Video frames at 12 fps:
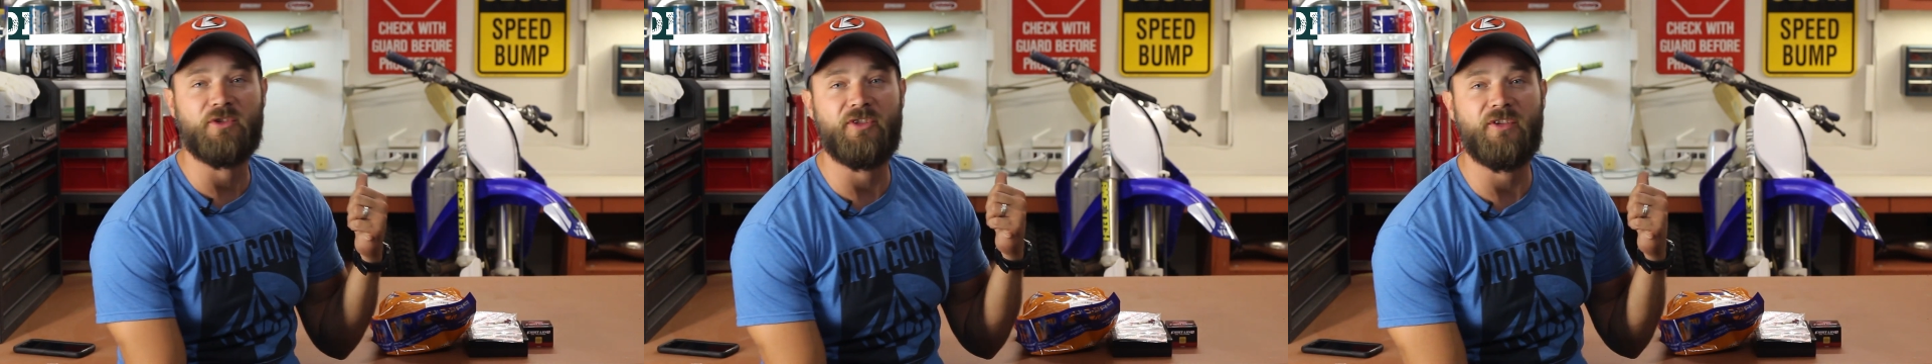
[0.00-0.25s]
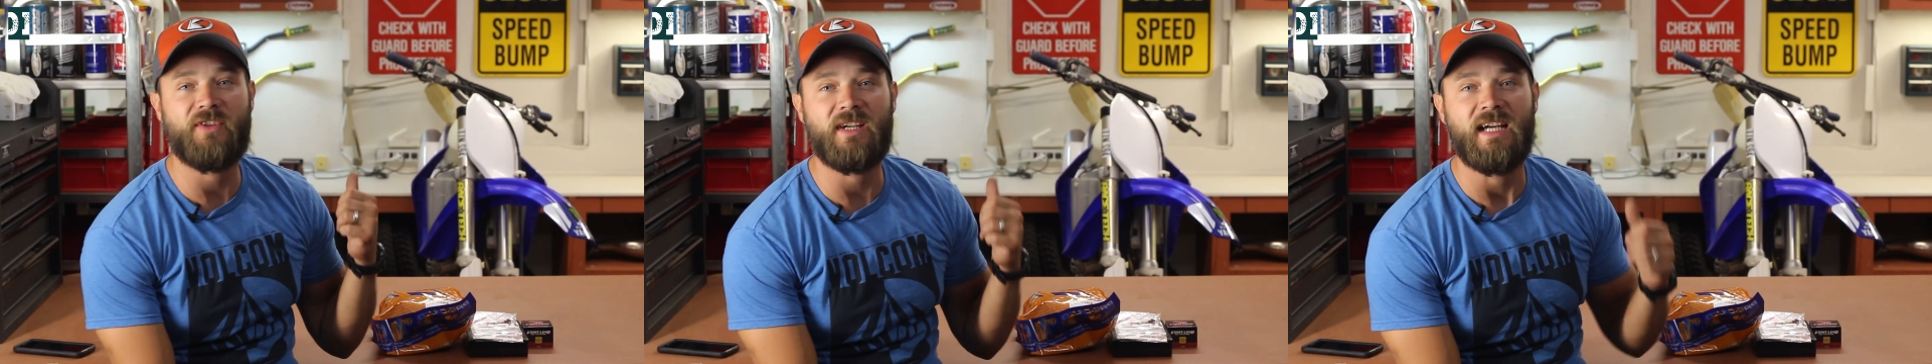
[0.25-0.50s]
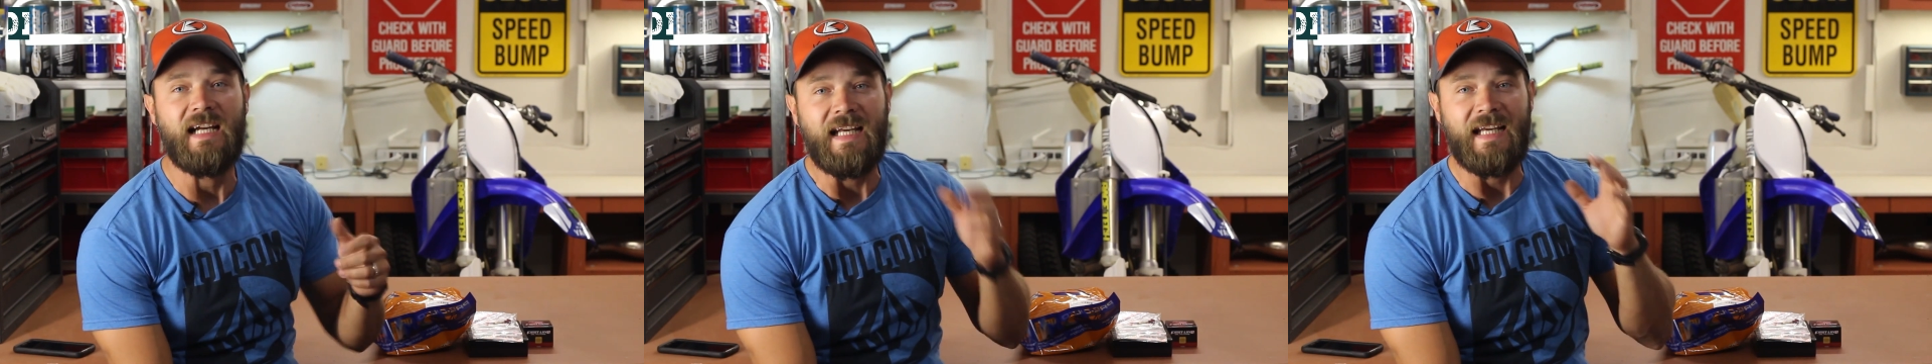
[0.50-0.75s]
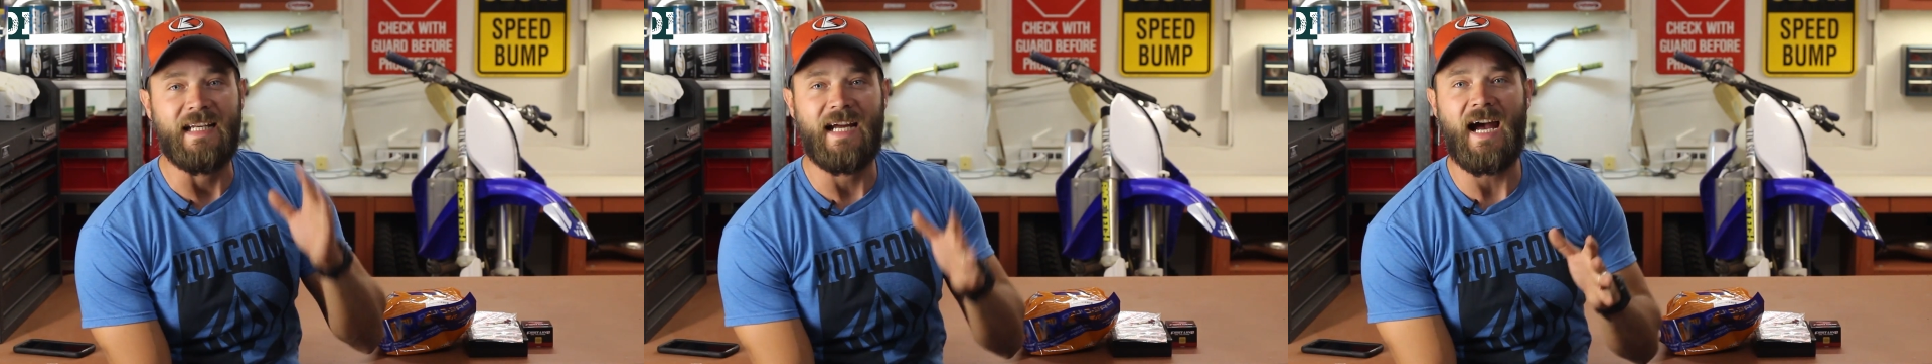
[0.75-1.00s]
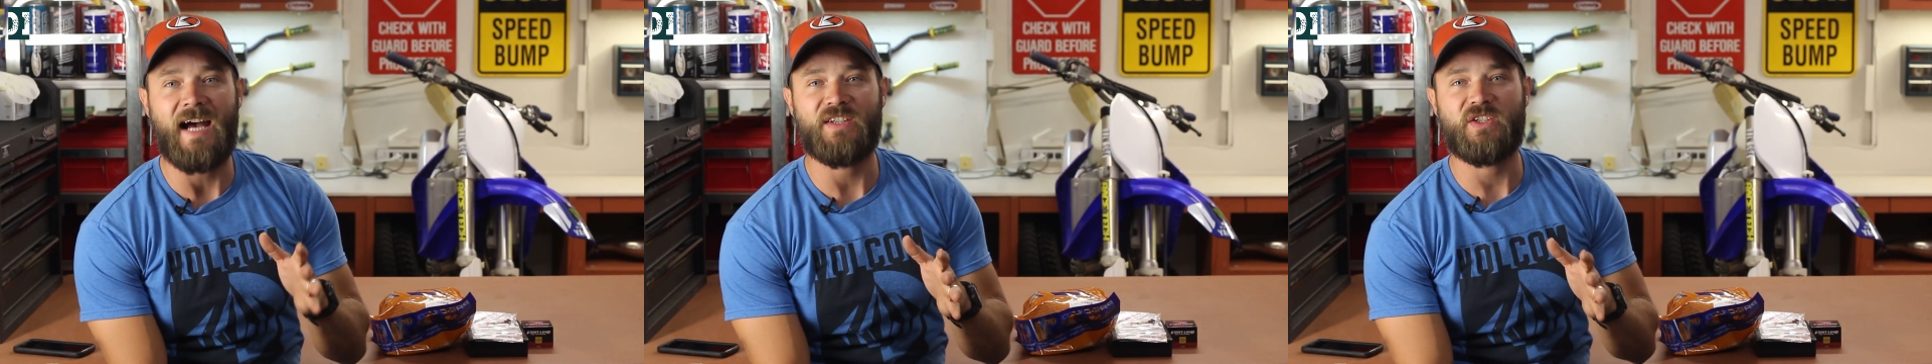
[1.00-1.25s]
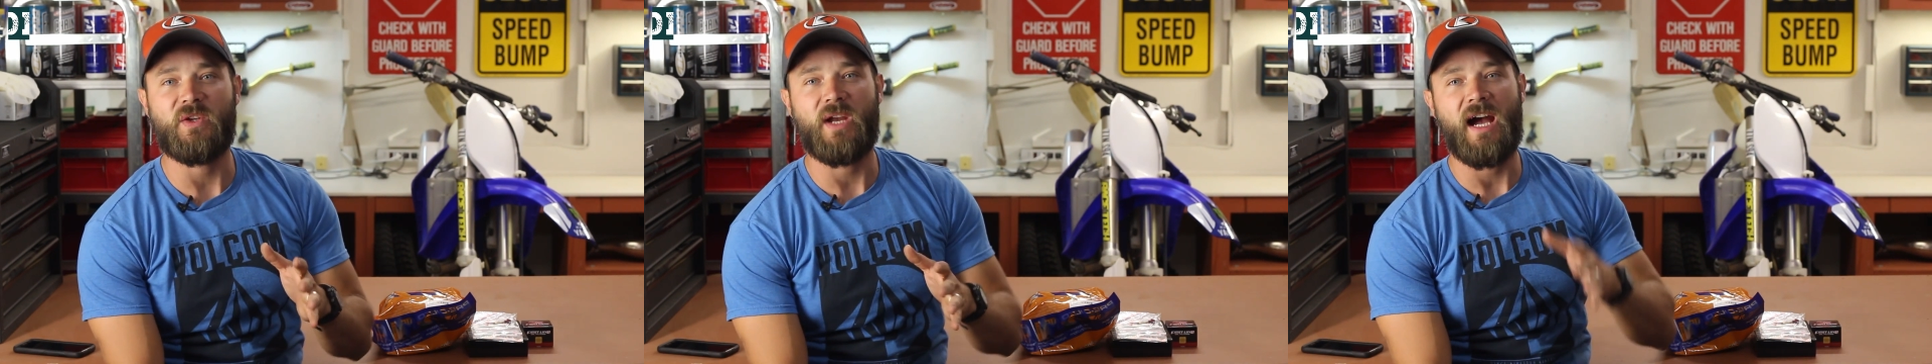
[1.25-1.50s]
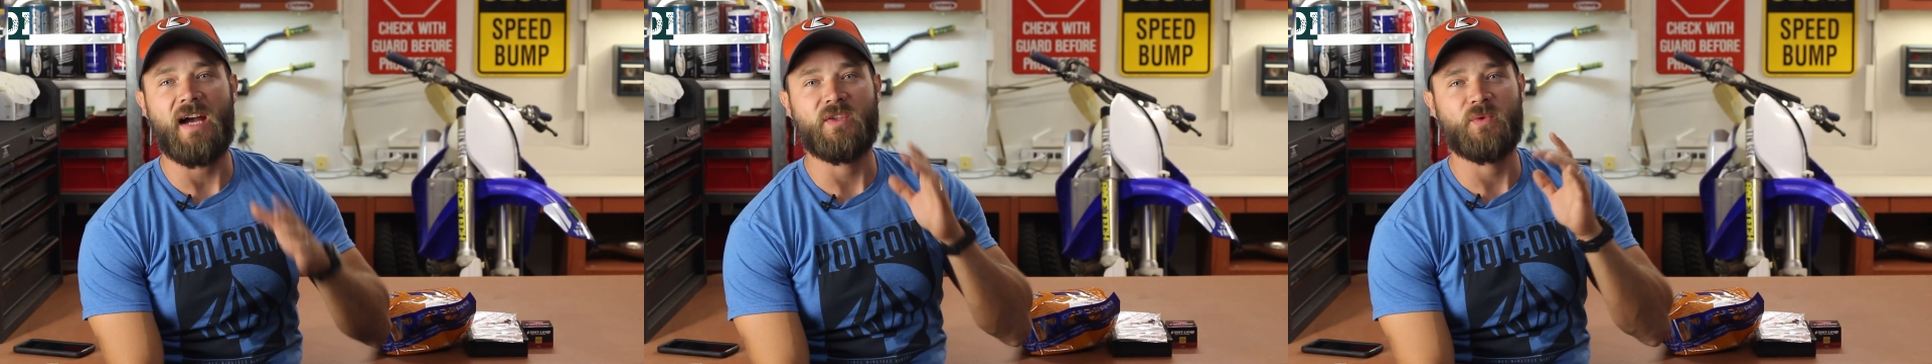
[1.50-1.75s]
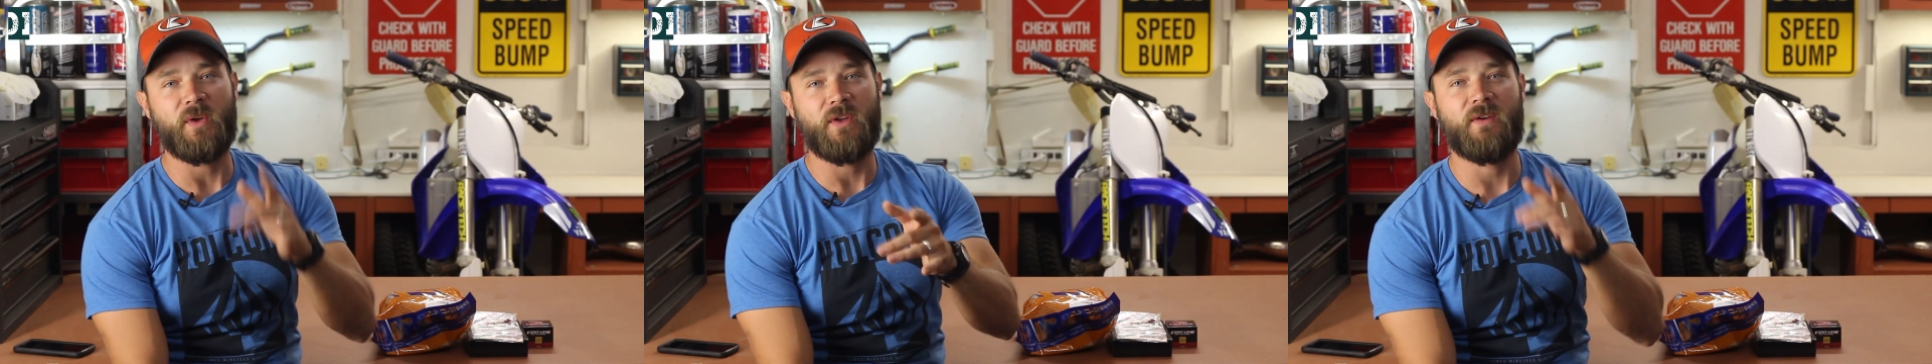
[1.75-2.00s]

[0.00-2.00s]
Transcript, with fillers: 250 and I asked you guys what